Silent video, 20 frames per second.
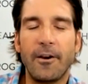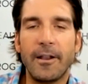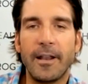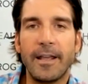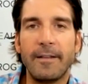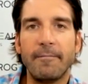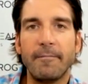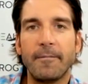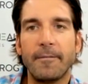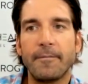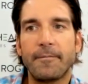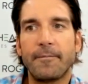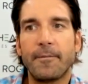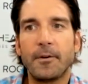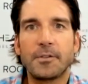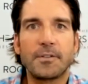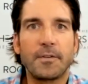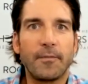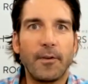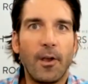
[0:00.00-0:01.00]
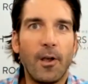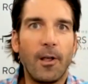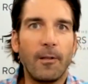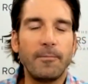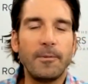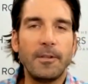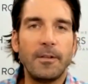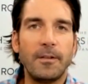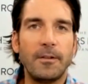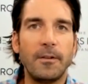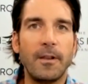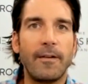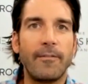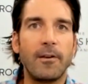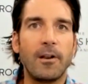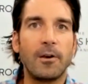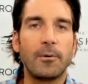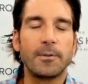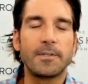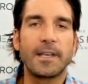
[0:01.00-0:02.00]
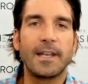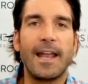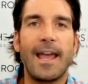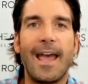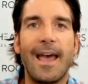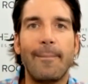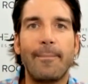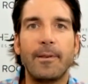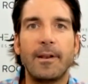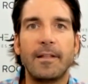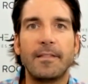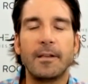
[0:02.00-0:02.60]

you know, and first of all, you, you never know what's going to happen.